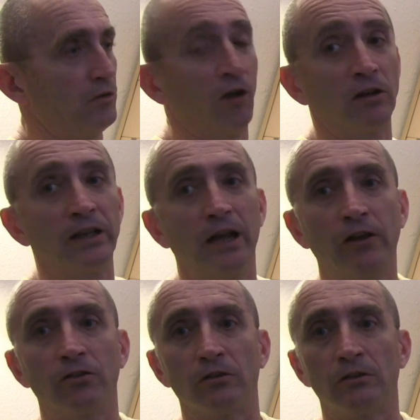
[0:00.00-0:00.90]
totally
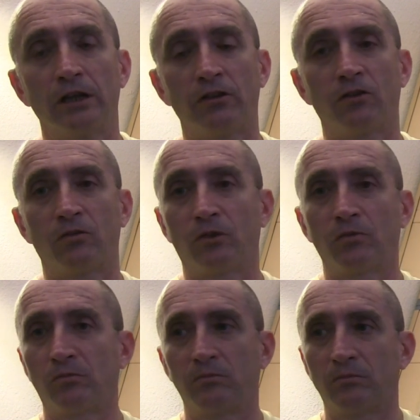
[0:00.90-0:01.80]
natural. It's
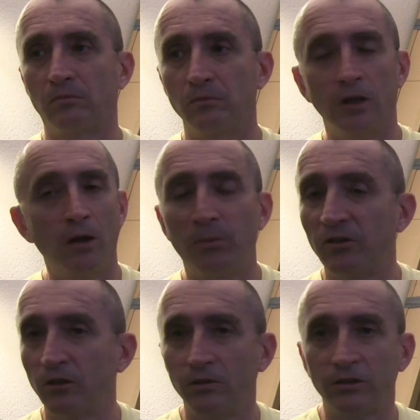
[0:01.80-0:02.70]
no
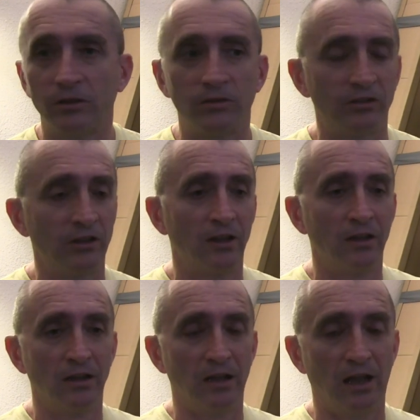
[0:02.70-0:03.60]
preservatives,
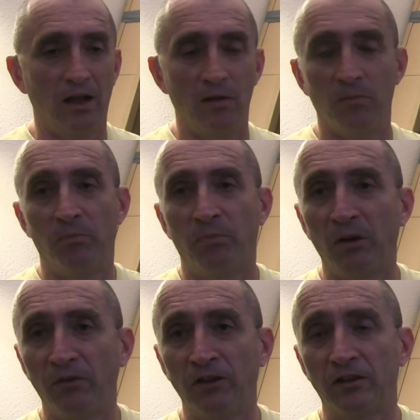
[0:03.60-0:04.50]

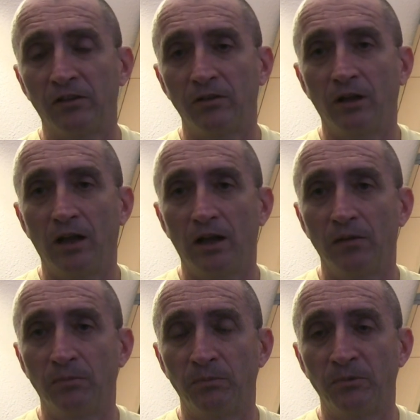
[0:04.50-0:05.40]
perfect
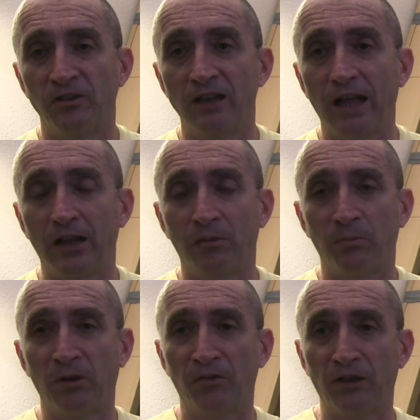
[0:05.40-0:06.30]
uh, snack,
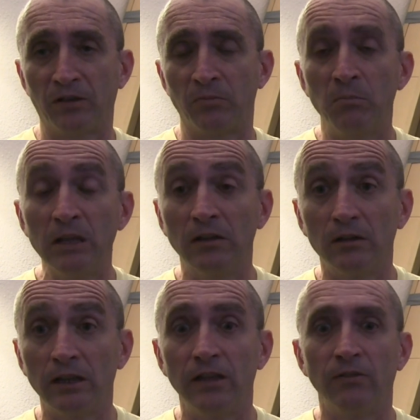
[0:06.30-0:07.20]
perfect
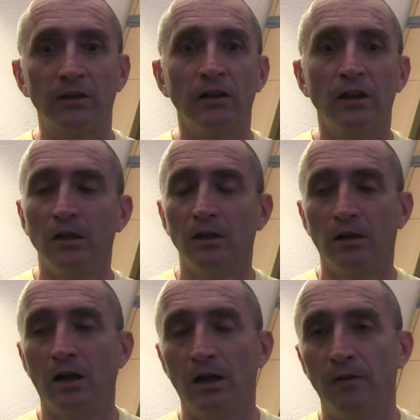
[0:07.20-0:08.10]
meal even,
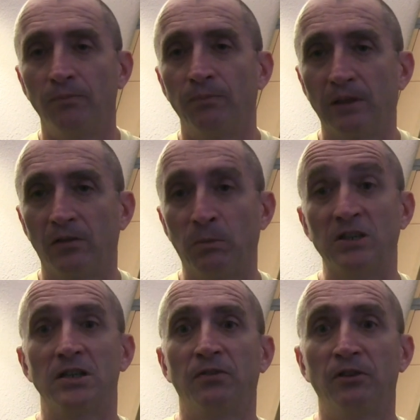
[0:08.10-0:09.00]
um,
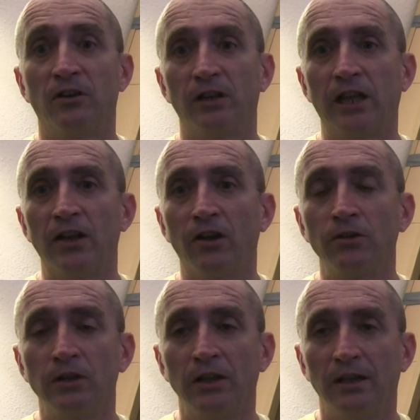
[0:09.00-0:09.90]
especially if you're on
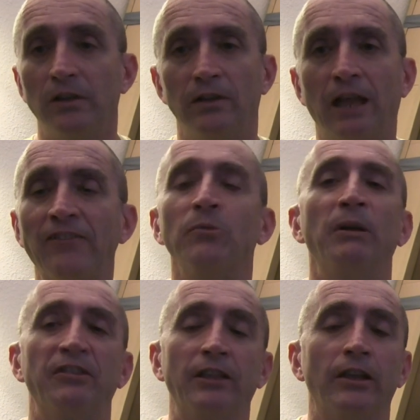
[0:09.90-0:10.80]
keto. That's the
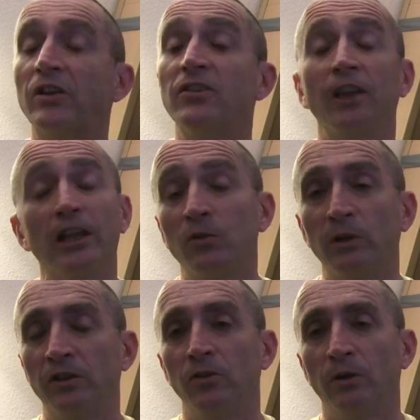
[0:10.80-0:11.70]
best thing. You can take it
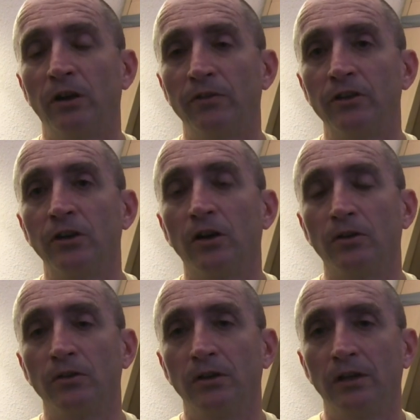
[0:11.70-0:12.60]
with you wherever you
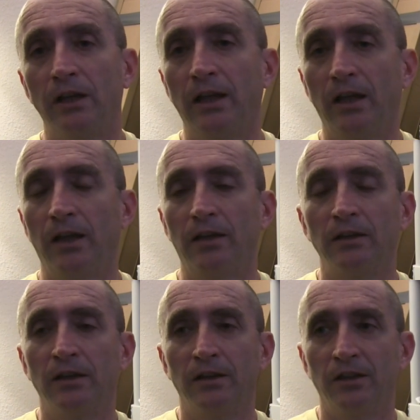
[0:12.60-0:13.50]
go. Uh,
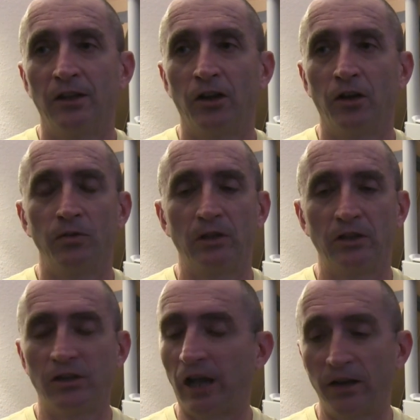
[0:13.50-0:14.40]
you know,
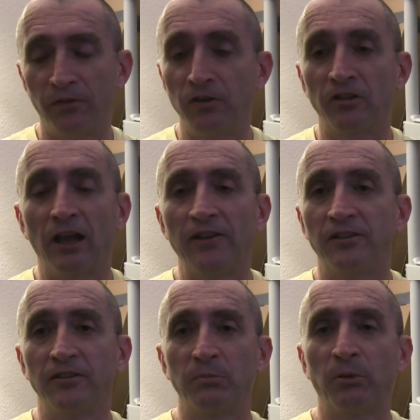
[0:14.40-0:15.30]
you cut a few
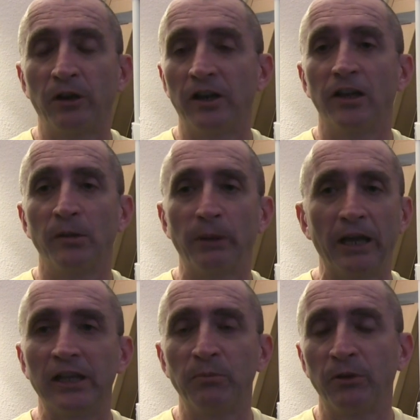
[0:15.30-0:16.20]
slices and put it in a little
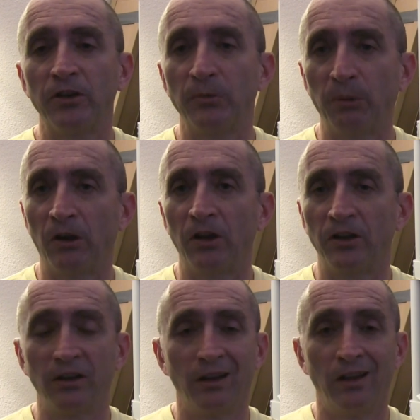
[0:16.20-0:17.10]
baggie, you put it in your
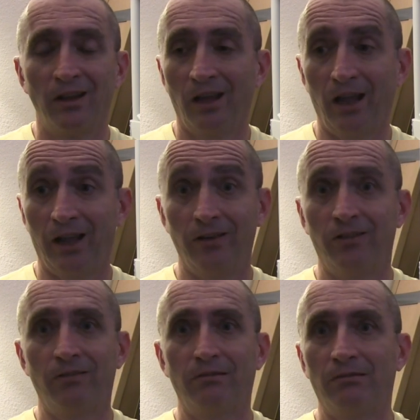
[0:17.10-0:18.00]
pocket,
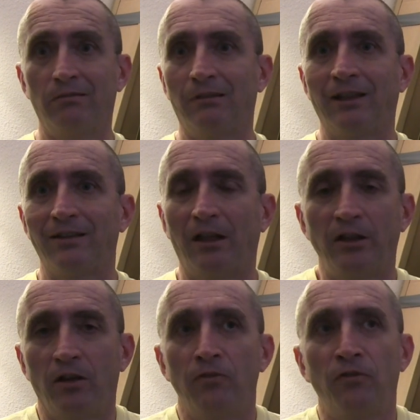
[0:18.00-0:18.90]
and, but,
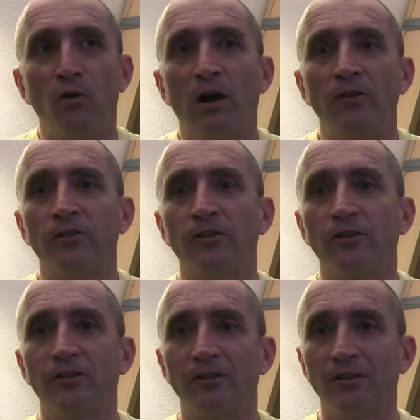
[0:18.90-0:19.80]
you know, four
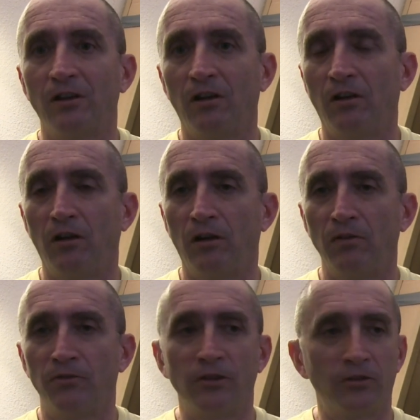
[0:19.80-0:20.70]
ounces
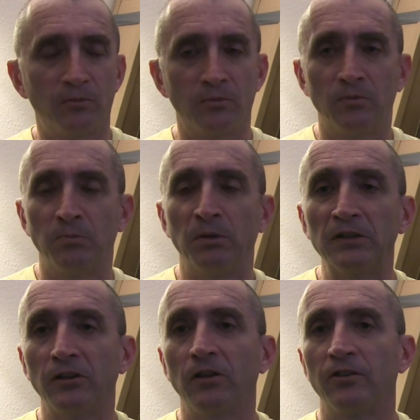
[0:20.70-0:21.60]
of this
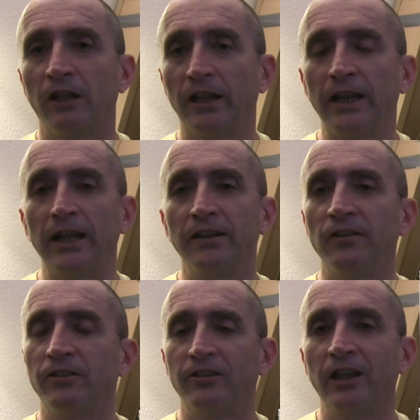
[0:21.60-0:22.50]
Biltong is like an eight
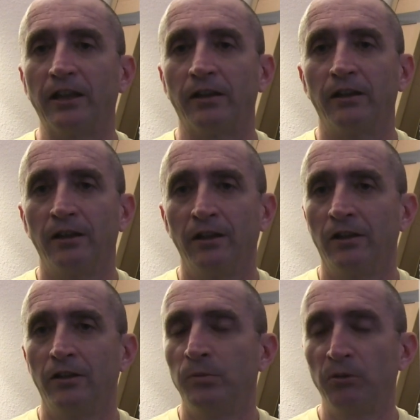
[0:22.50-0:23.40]
ounce steak.
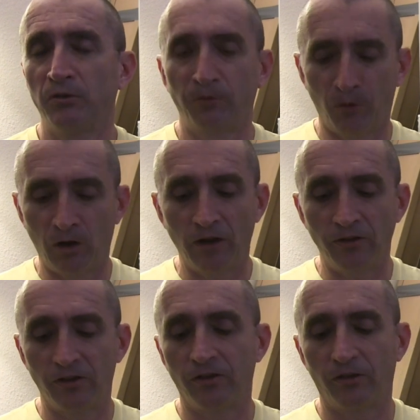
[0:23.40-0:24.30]
You put four
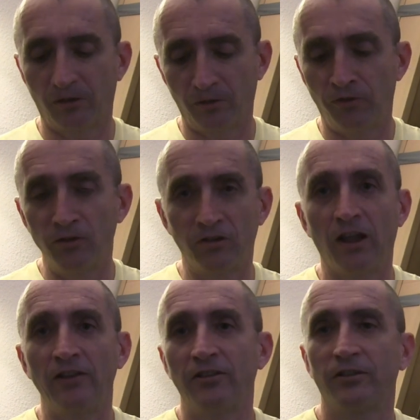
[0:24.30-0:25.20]
ounces as a few
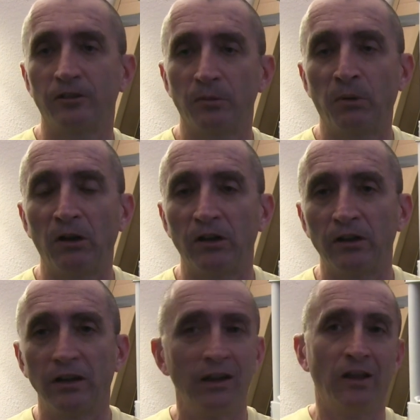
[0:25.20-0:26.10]
slices in your
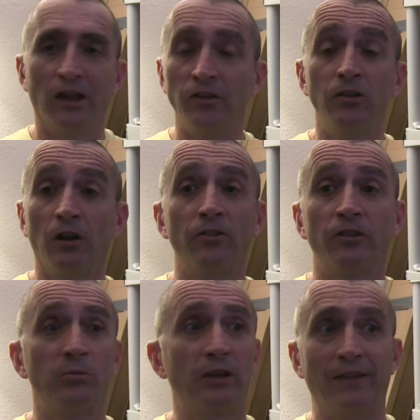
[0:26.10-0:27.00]
pocket, and you go
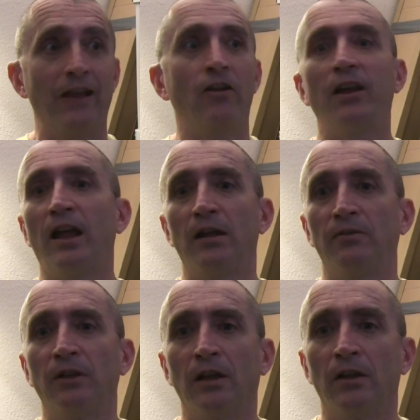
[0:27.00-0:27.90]
somewhere and they don't have